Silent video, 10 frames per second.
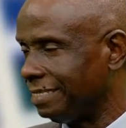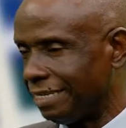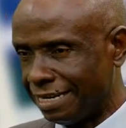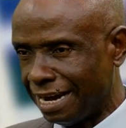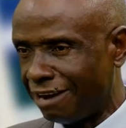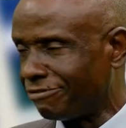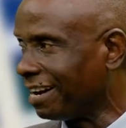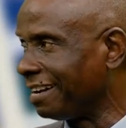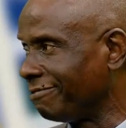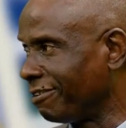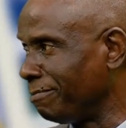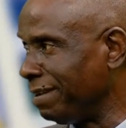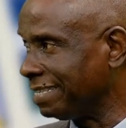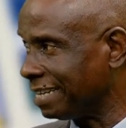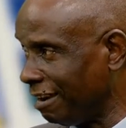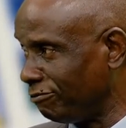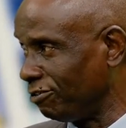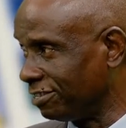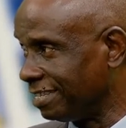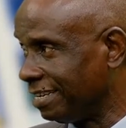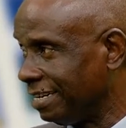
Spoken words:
in African development effort.